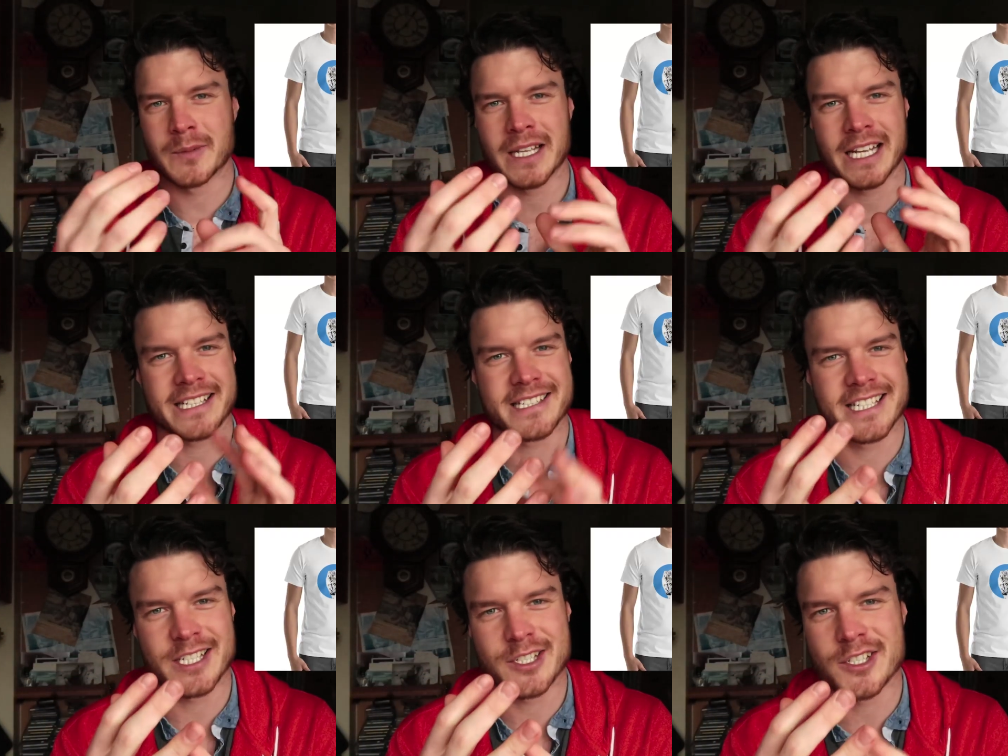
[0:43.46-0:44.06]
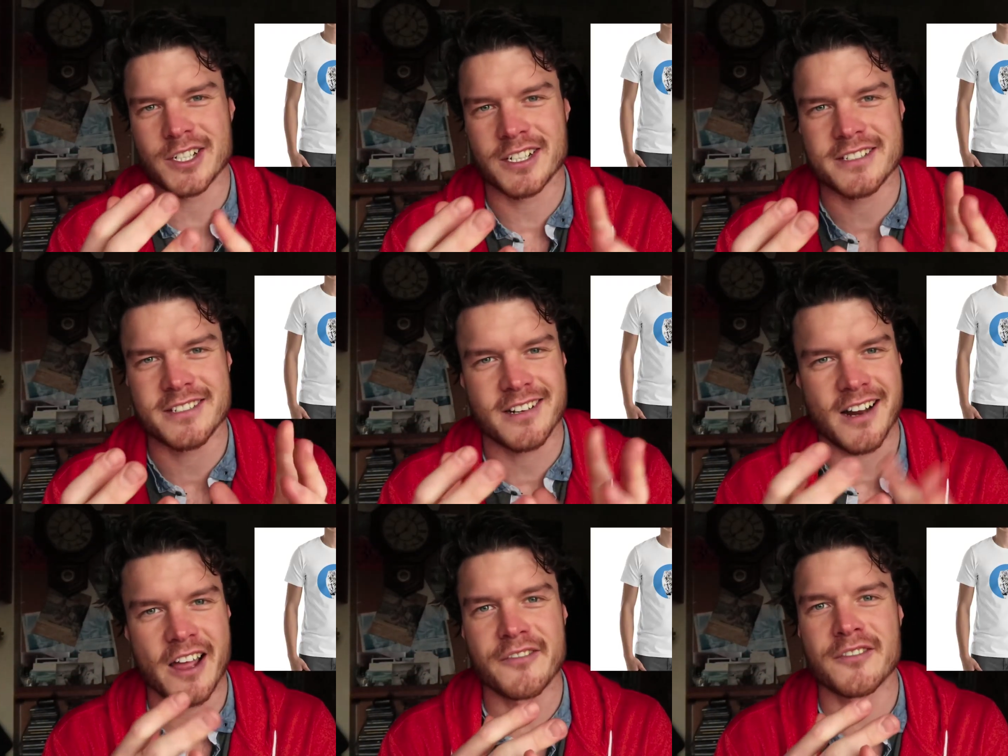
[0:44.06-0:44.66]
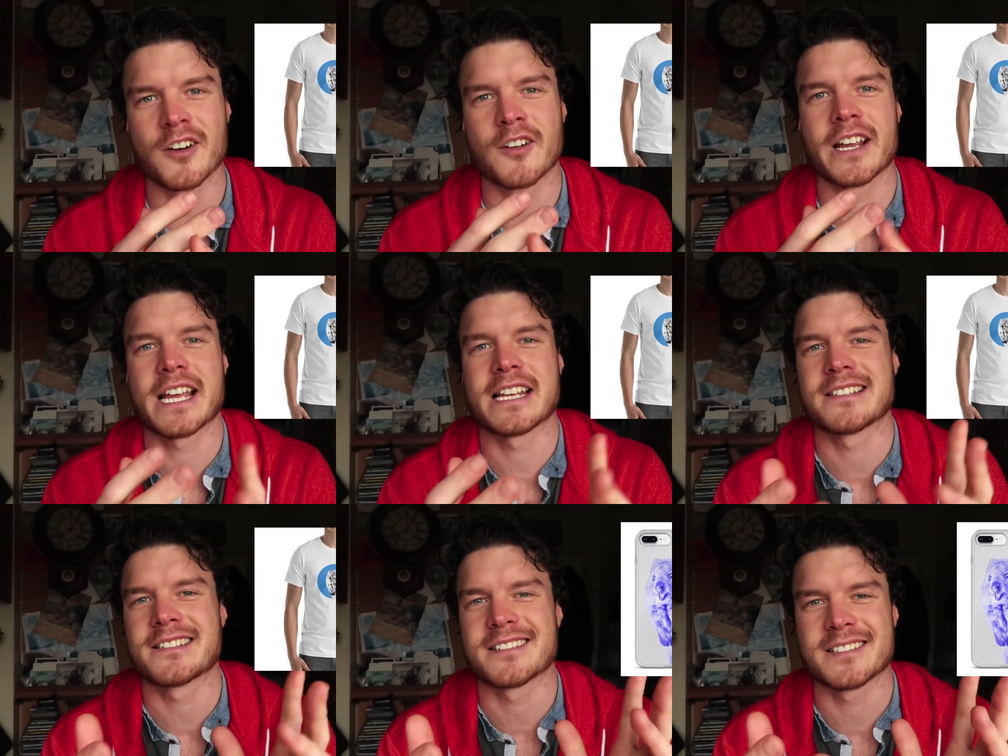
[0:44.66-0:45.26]
it'd be like t-shirts and iPhone
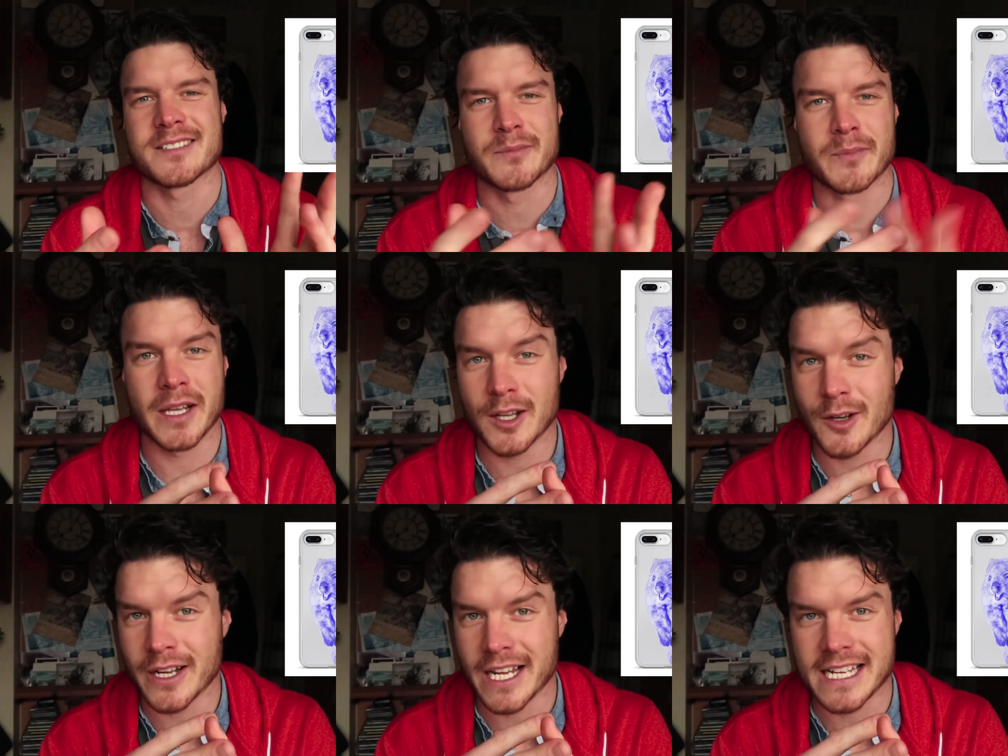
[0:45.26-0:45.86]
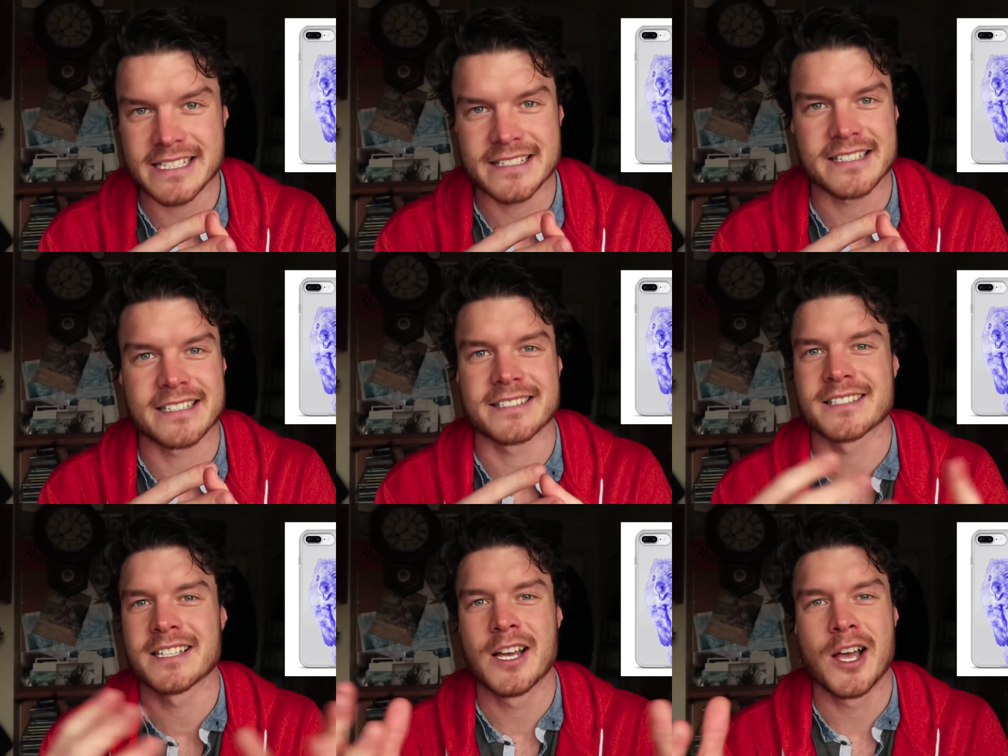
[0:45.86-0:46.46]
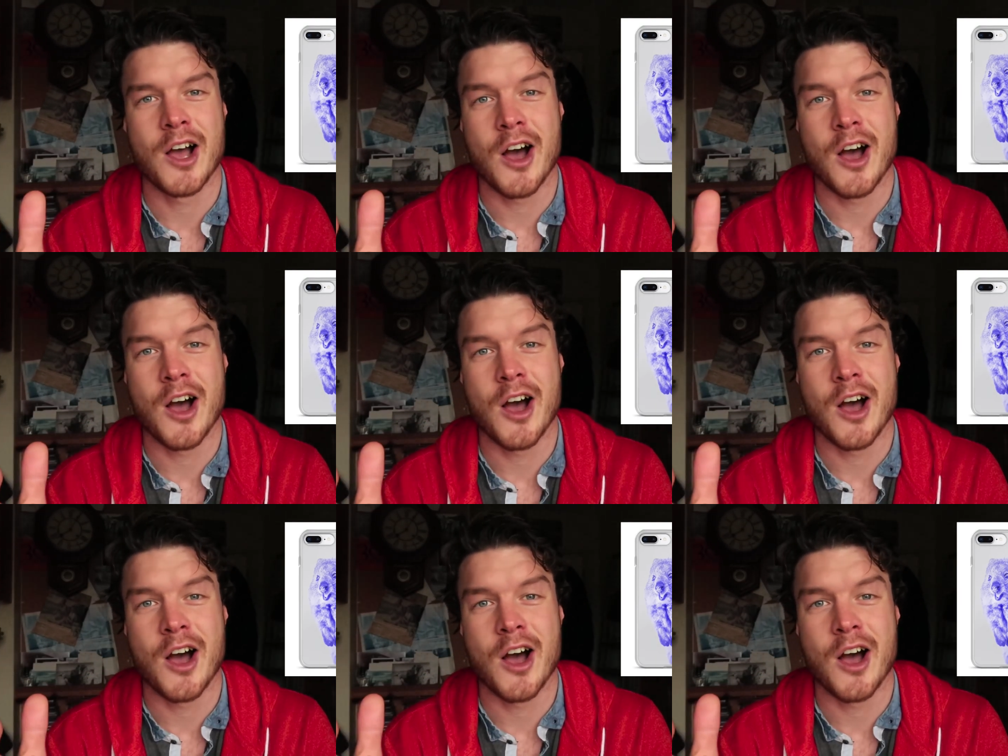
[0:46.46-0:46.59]
cases and pillowcases.